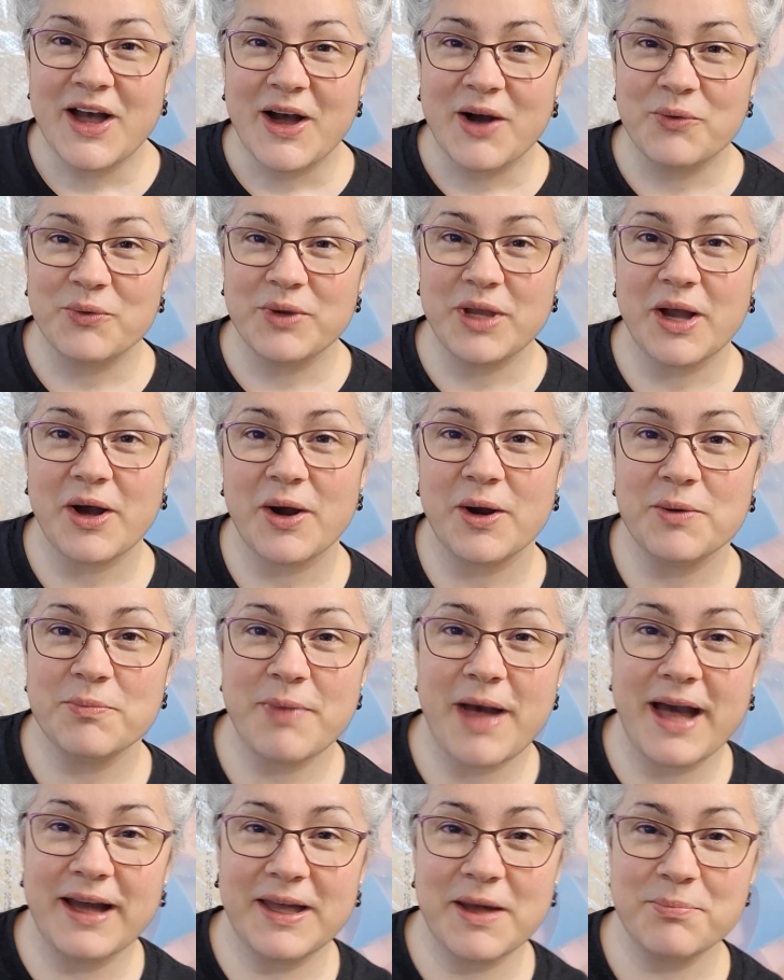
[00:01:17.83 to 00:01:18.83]
We are
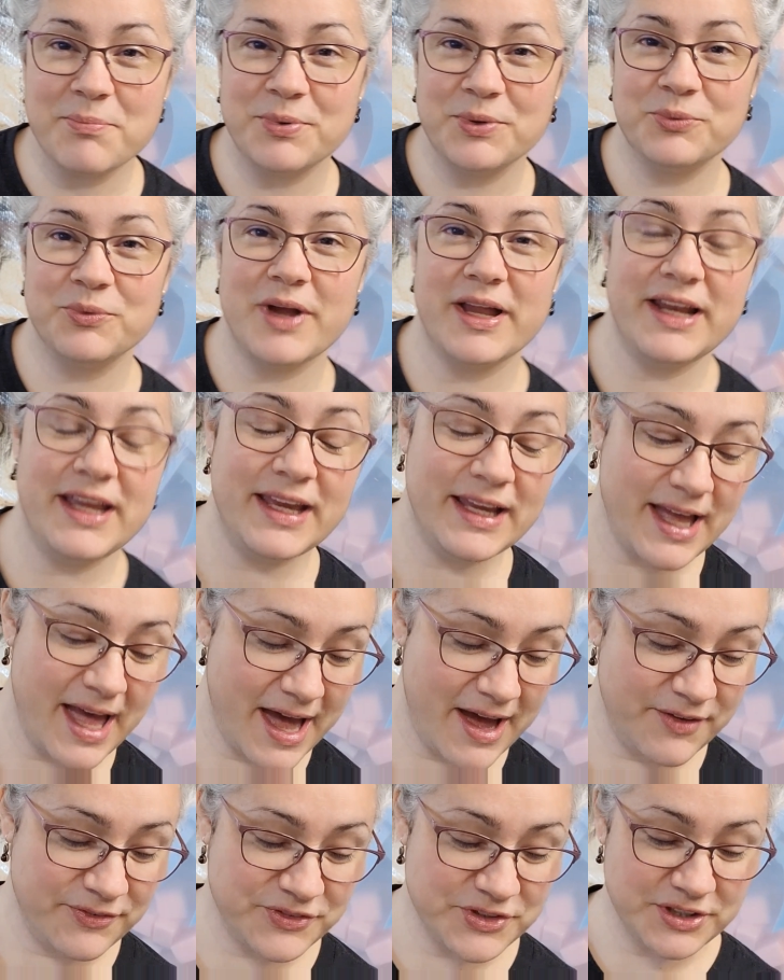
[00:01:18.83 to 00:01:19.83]
back up and running
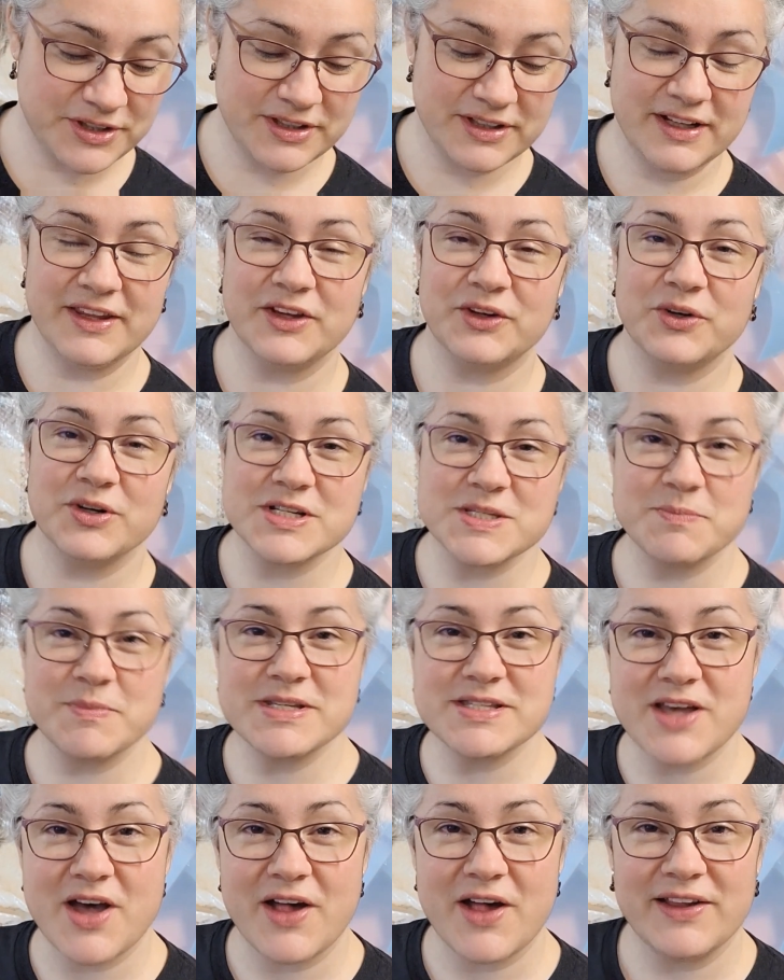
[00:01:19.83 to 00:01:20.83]
after the
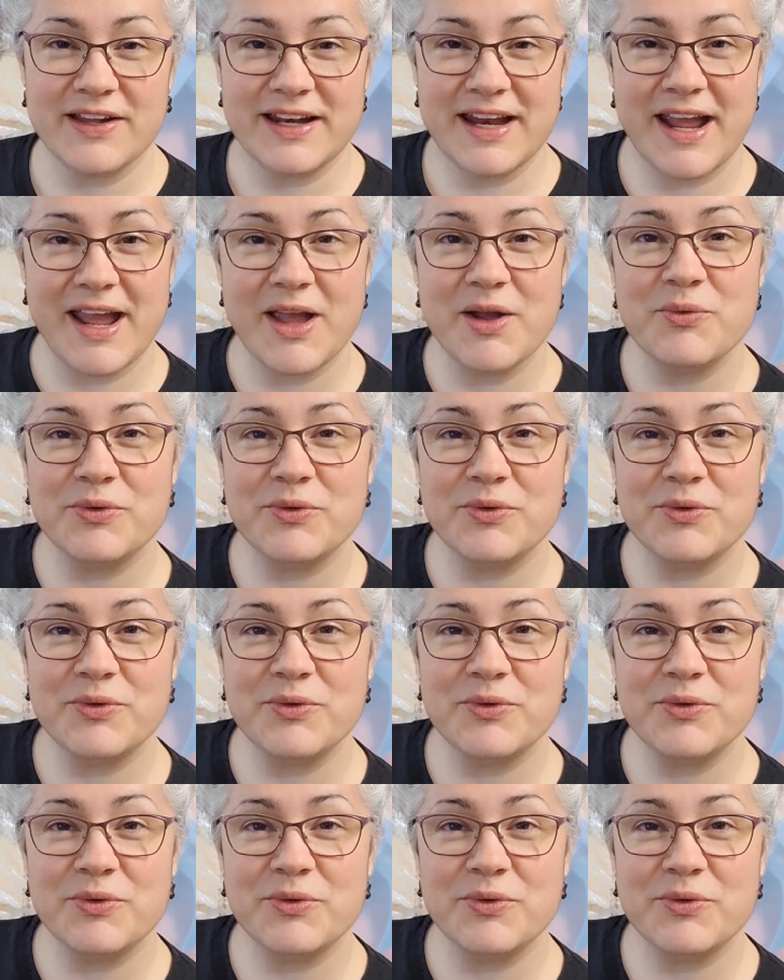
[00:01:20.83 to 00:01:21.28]
Christmas holiday.